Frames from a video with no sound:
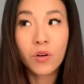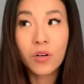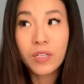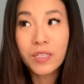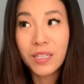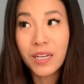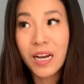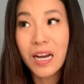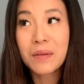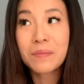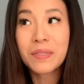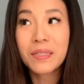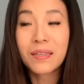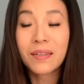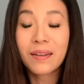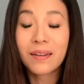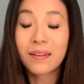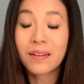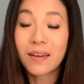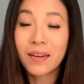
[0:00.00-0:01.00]
times than
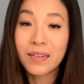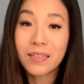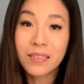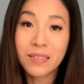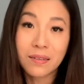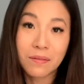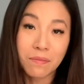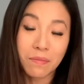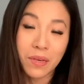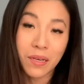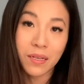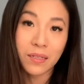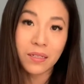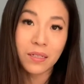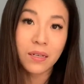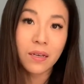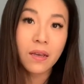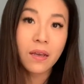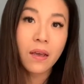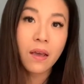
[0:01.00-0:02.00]
I like to admit,
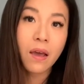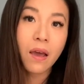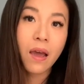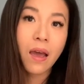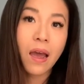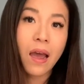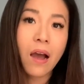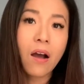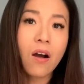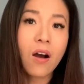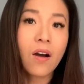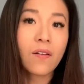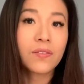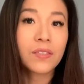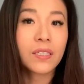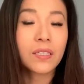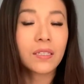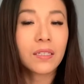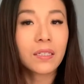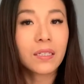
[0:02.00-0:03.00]
how
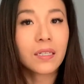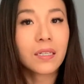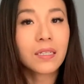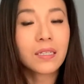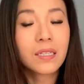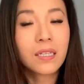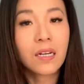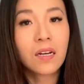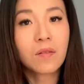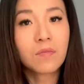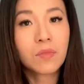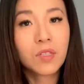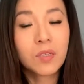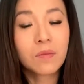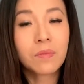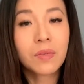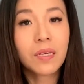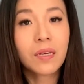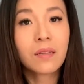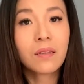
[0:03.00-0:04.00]
often kids come to
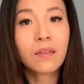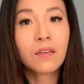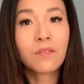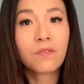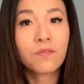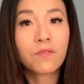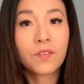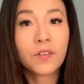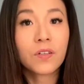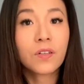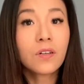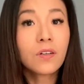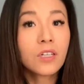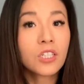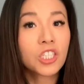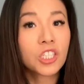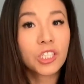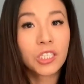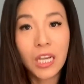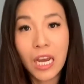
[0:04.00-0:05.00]
me and they feel
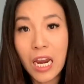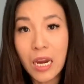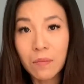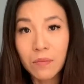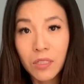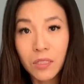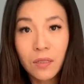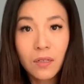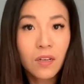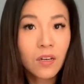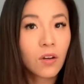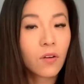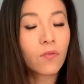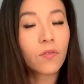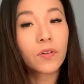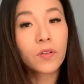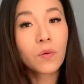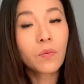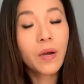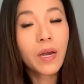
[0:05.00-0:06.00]
ashamed for
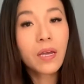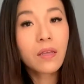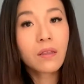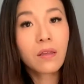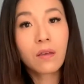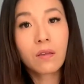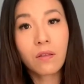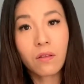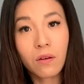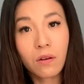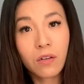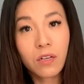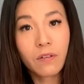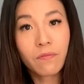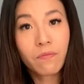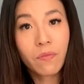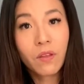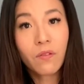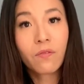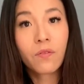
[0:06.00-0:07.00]
the way they look,
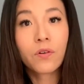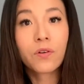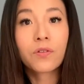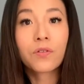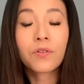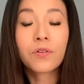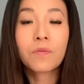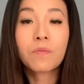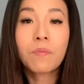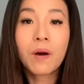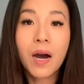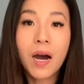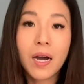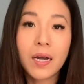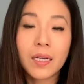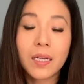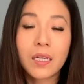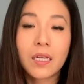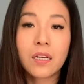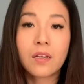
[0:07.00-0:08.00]
for their
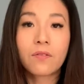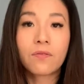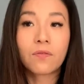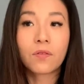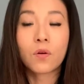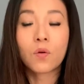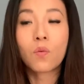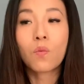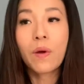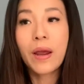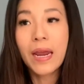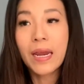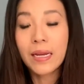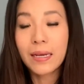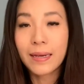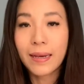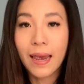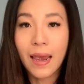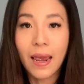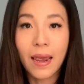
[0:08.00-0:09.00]
body, for
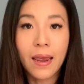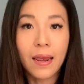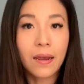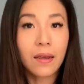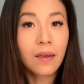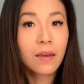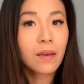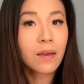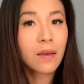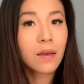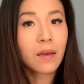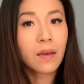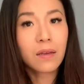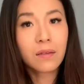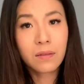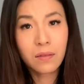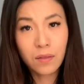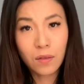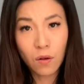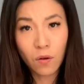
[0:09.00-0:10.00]
weight gain, and
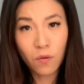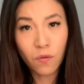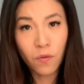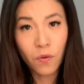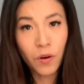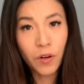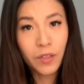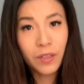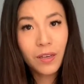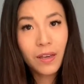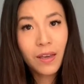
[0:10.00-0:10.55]
so forth.